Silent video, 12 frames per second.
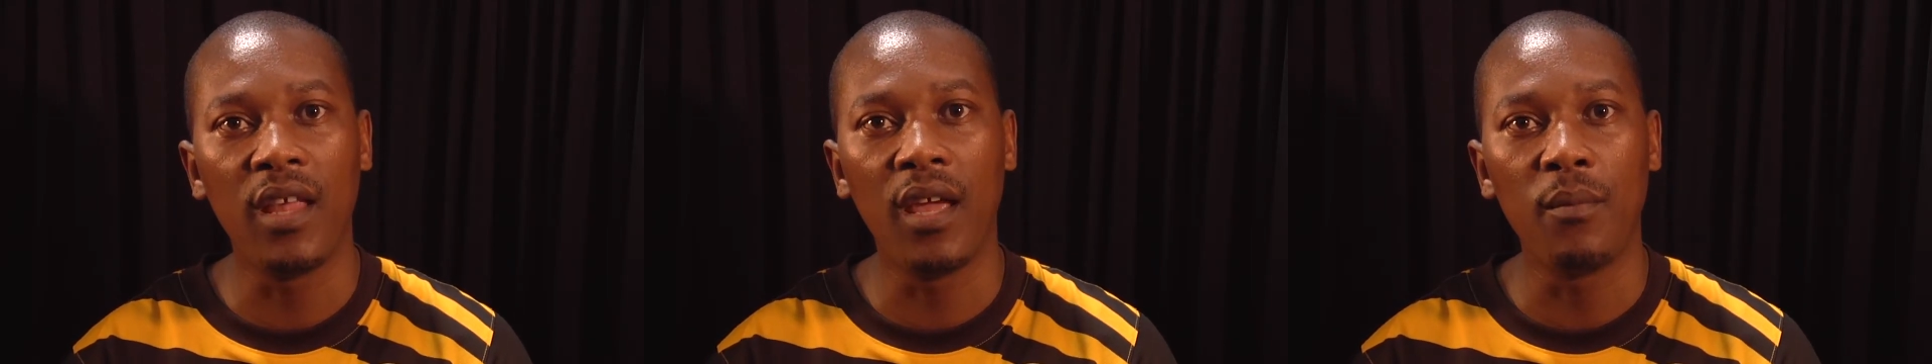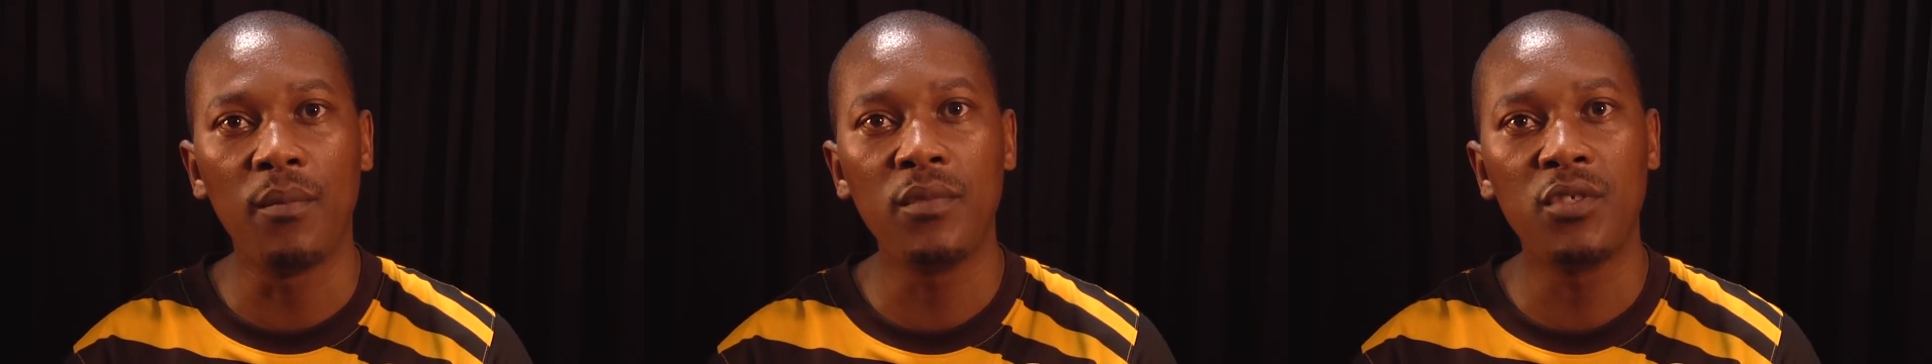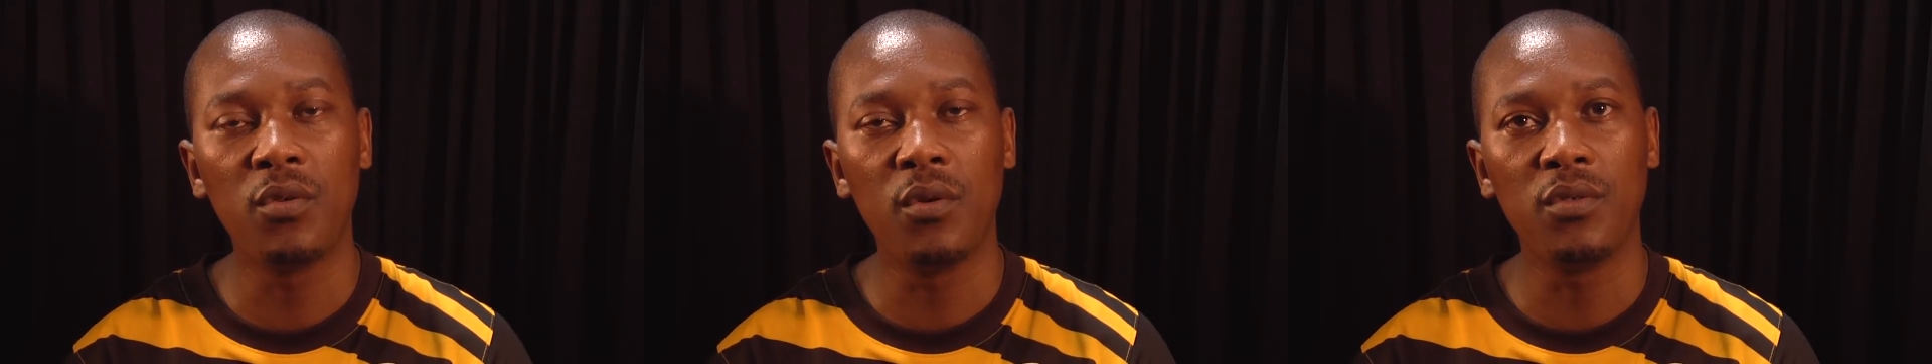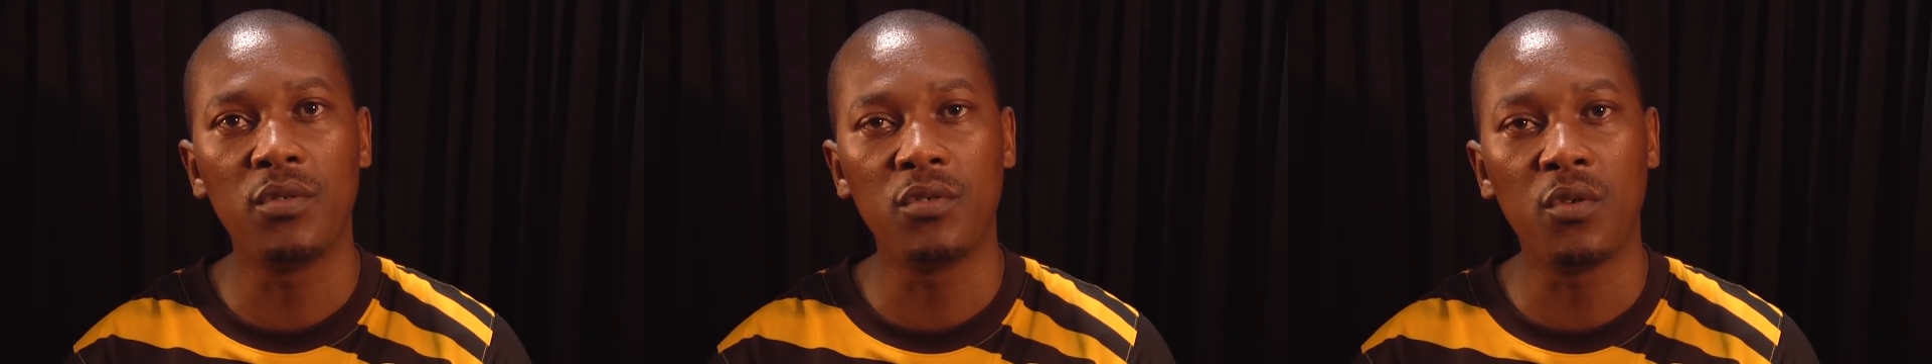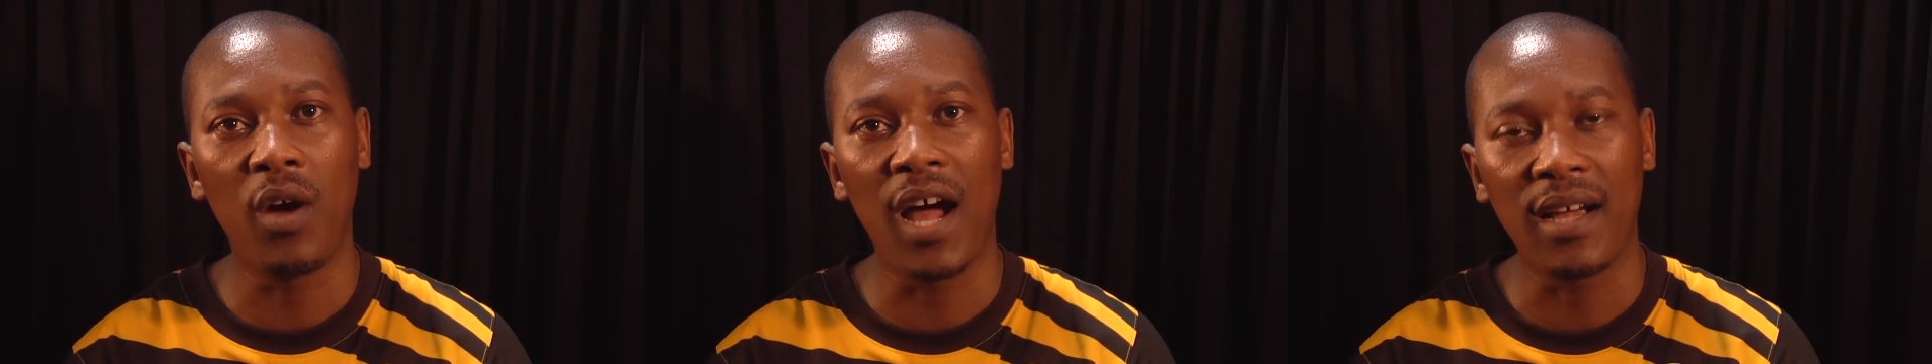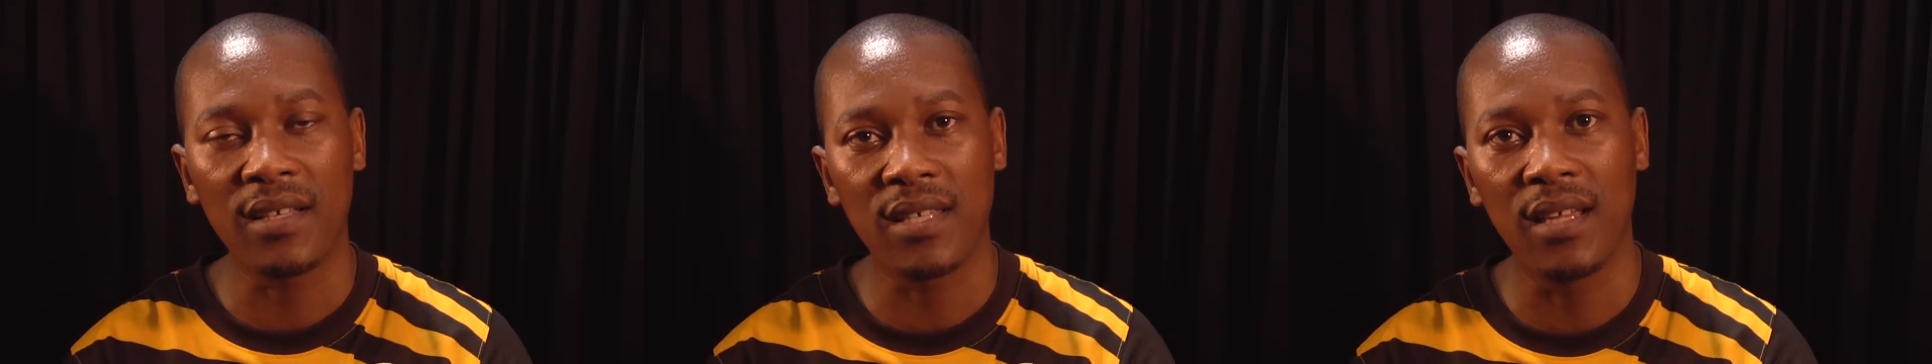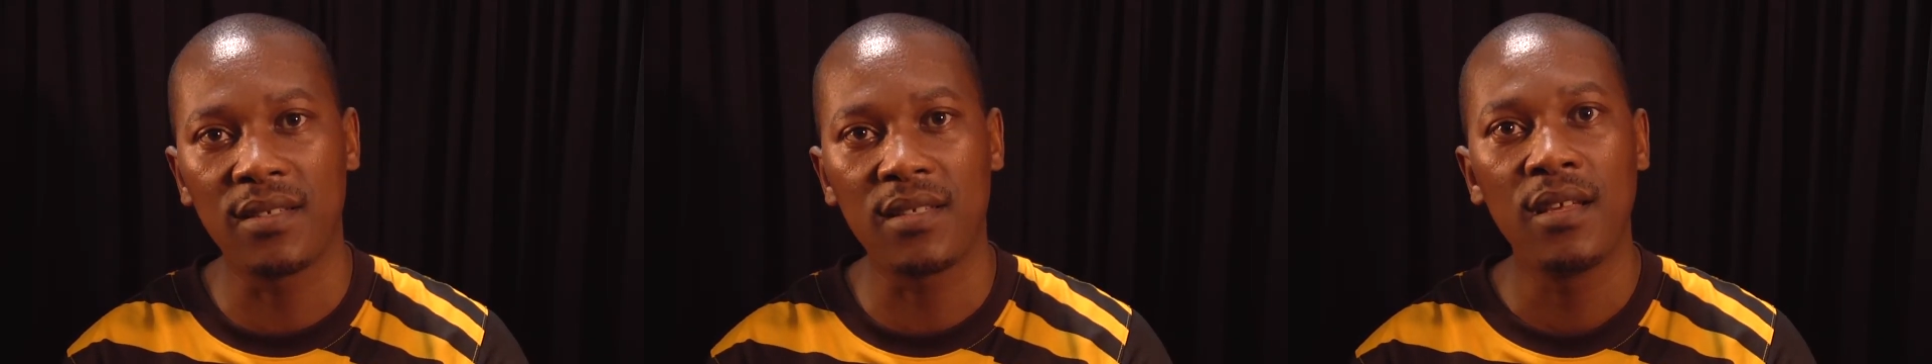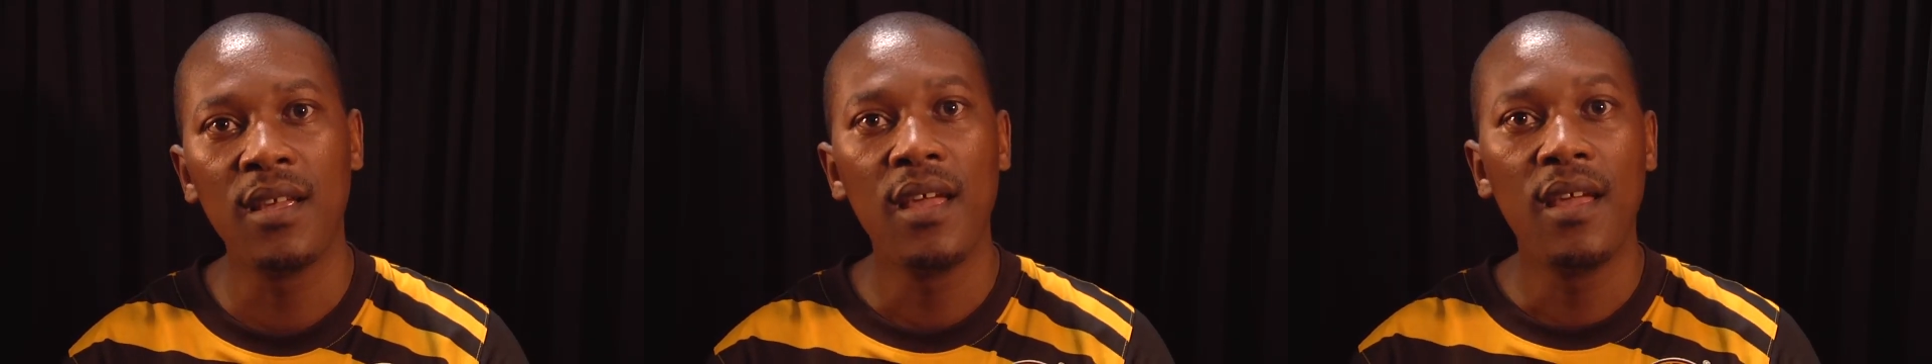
them to, to, to access